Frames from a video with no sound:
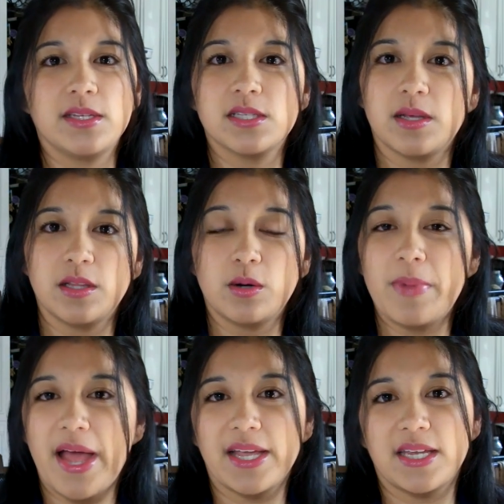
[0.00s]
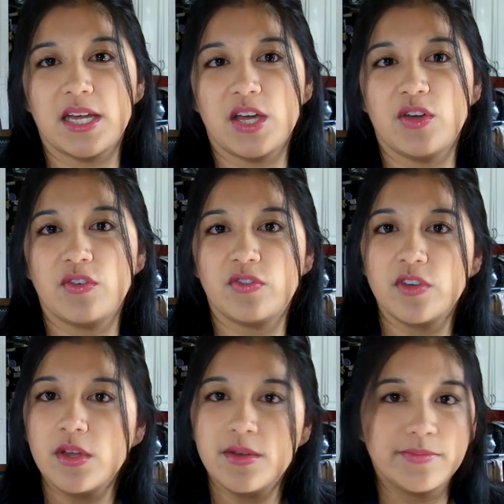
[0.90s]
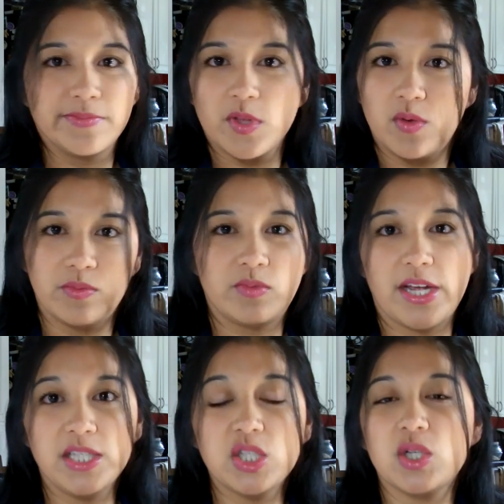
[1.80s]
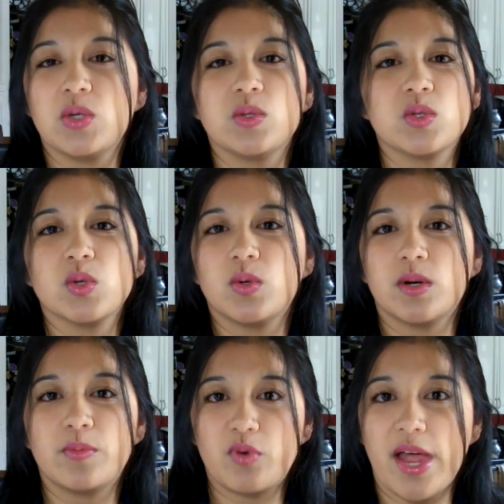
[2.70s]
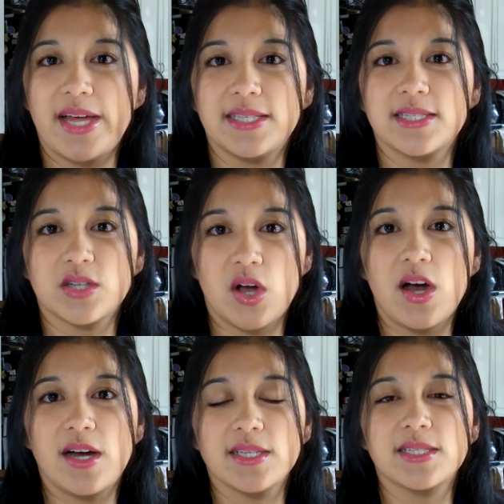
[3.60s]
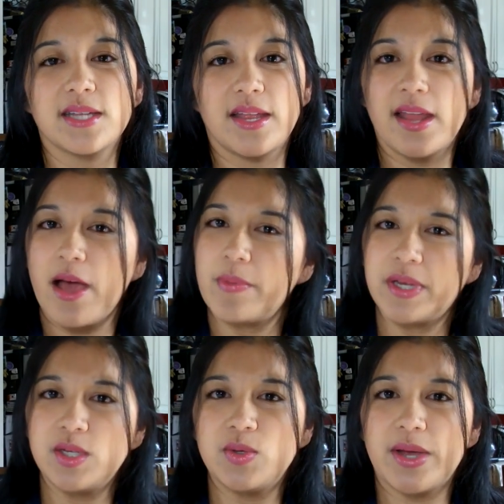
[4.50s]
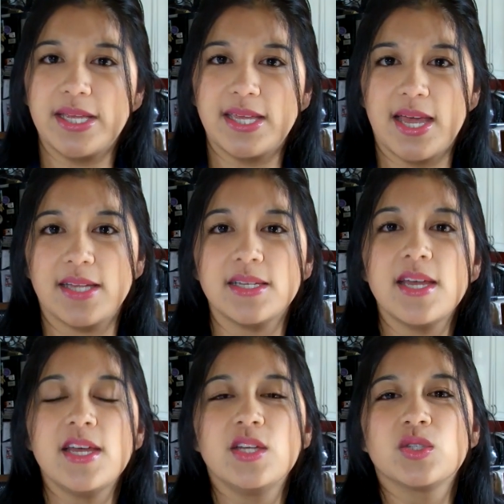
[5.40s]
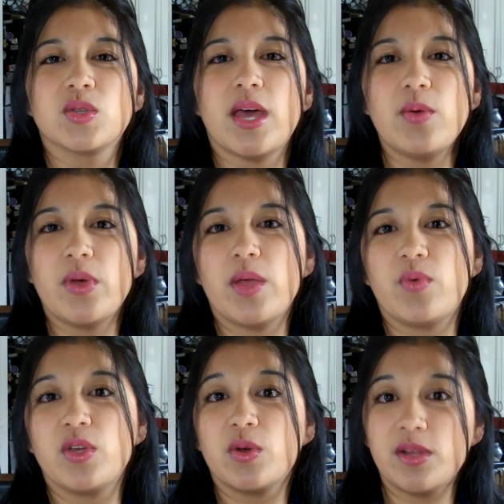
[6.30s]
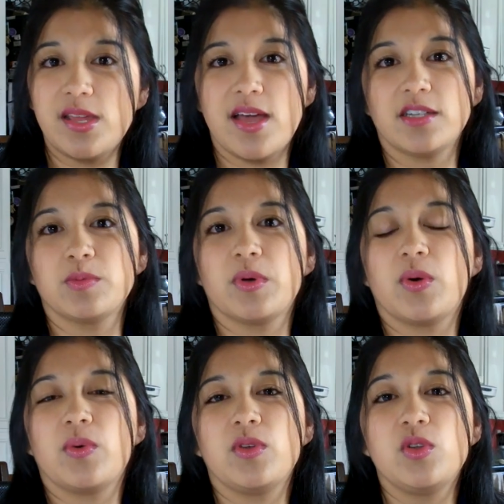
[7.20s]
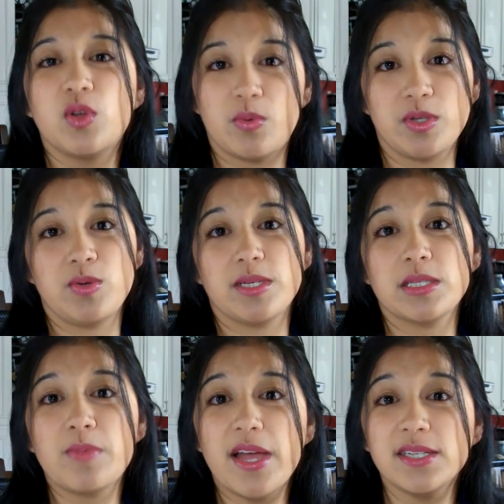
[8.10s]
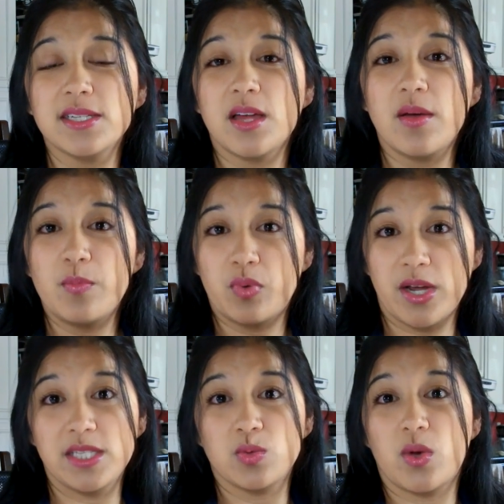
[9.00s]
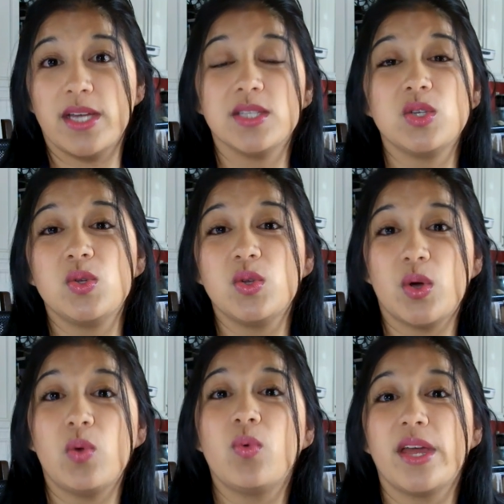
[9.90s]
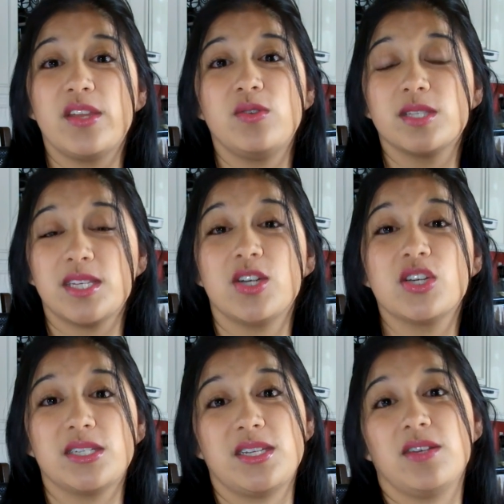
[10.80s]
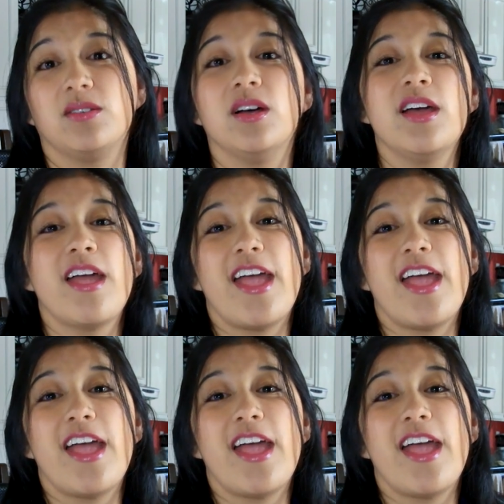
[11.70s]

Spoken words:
is a little packet of rhinestones or brads cost? And how many do I get? So that way when you go to the expo, you know what to expect price-wise. You know when you see a good deal,